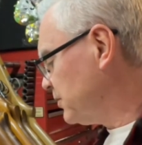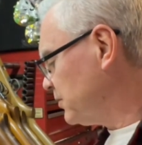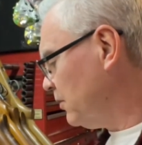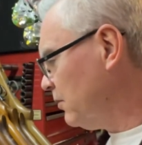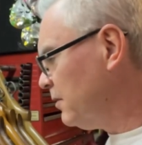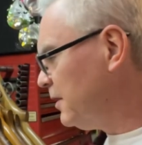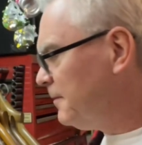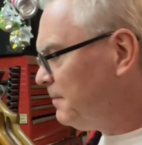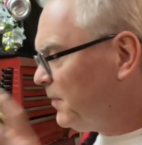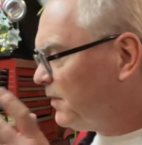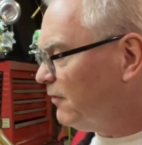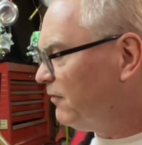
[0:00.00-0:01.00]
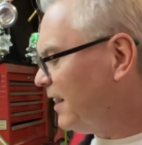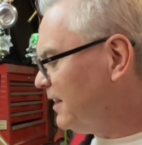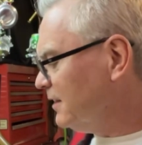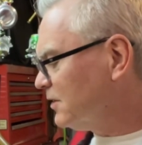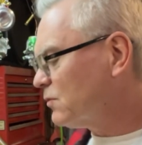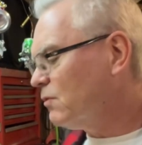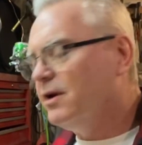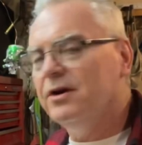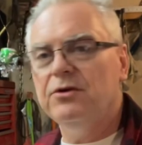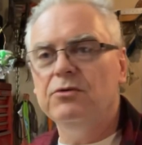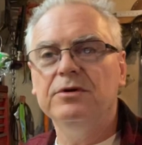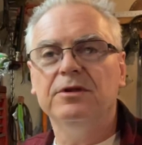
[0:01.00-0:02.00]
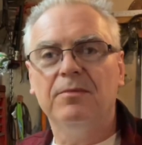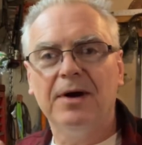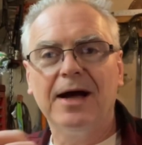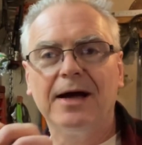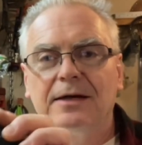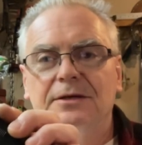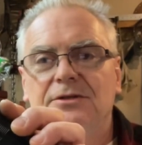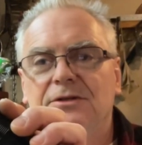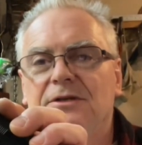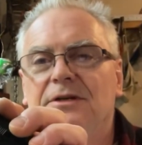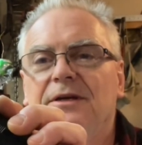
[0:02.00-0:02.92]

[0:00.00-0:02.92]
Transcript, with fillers: So to find this one new in the box